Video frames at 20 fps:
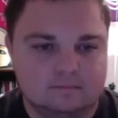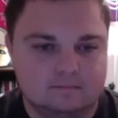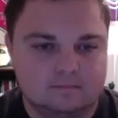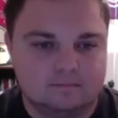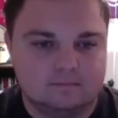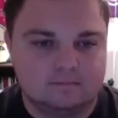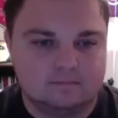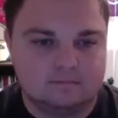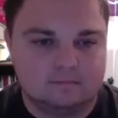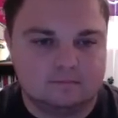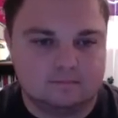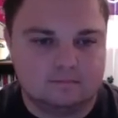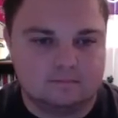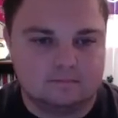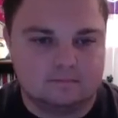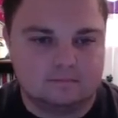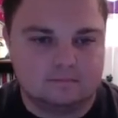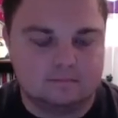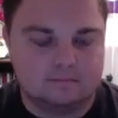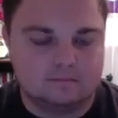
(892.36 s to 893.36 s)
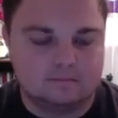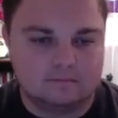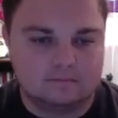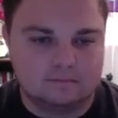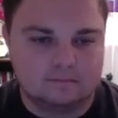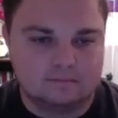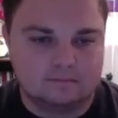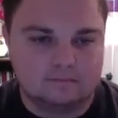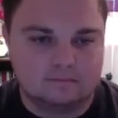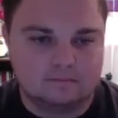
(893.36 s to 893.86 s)

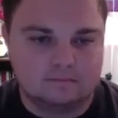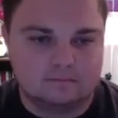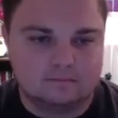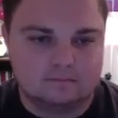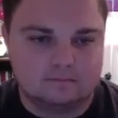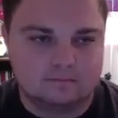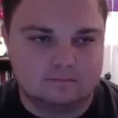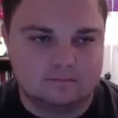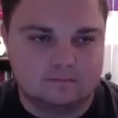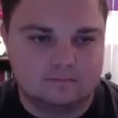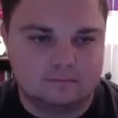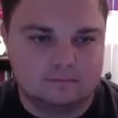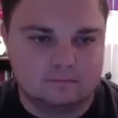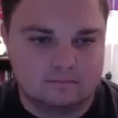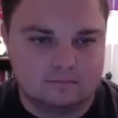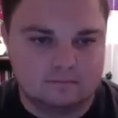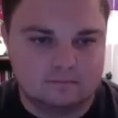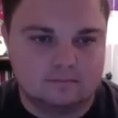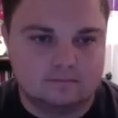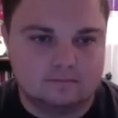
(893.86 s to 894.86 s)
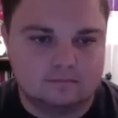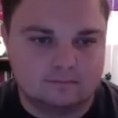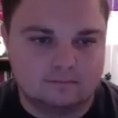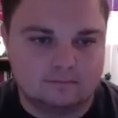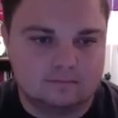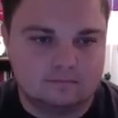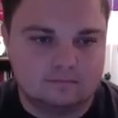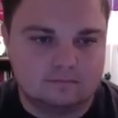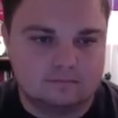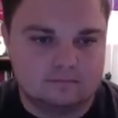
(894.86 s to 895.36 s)

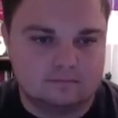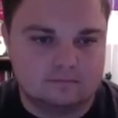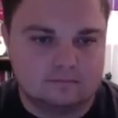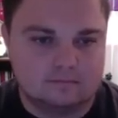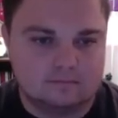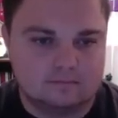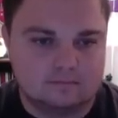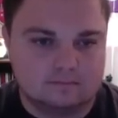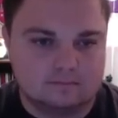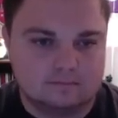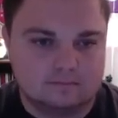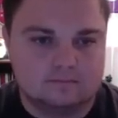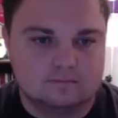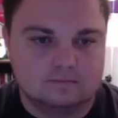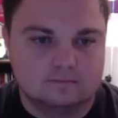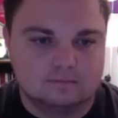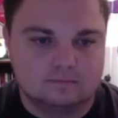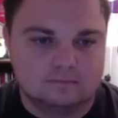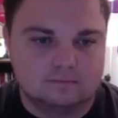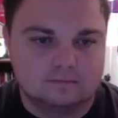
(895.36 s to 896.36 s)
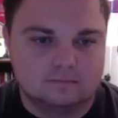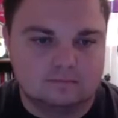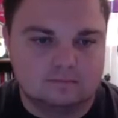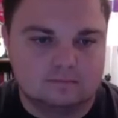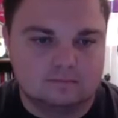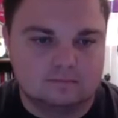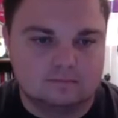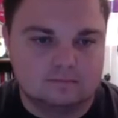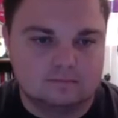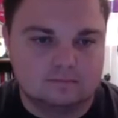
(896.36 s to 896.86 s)

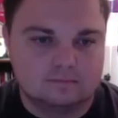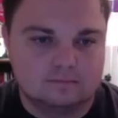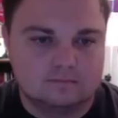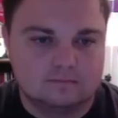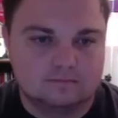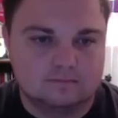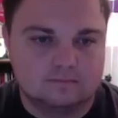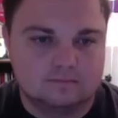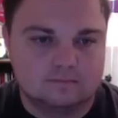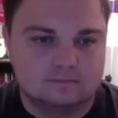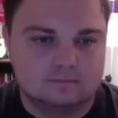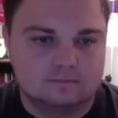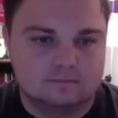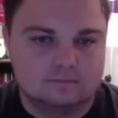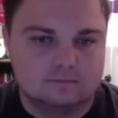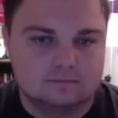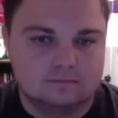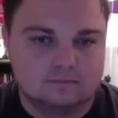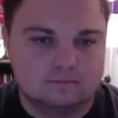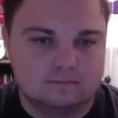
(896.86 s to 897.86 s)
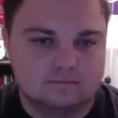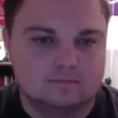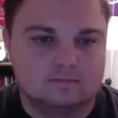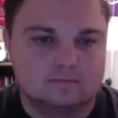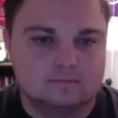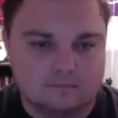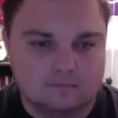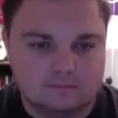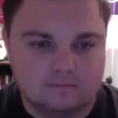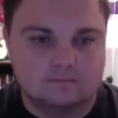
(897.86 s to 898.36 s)

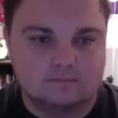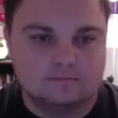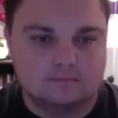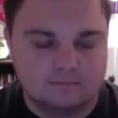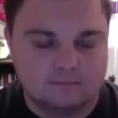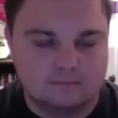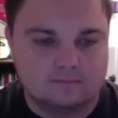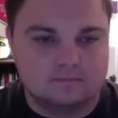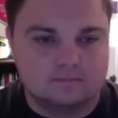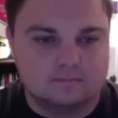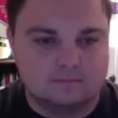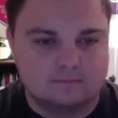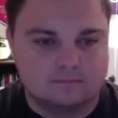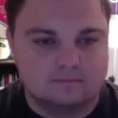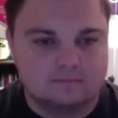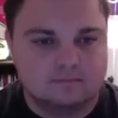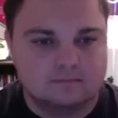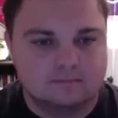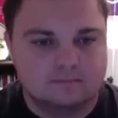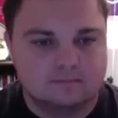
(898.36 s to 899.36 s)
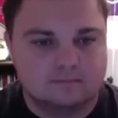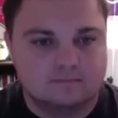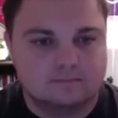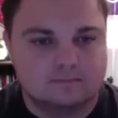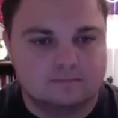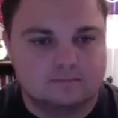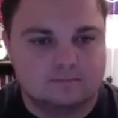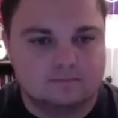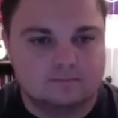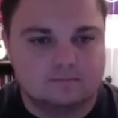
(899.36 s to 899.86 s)

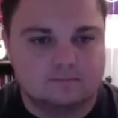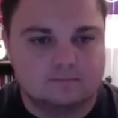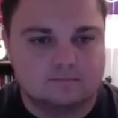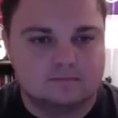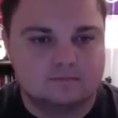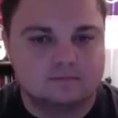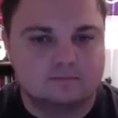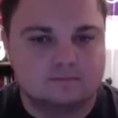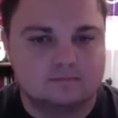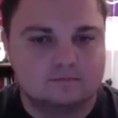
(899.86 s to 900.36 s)
This person isn't speaking.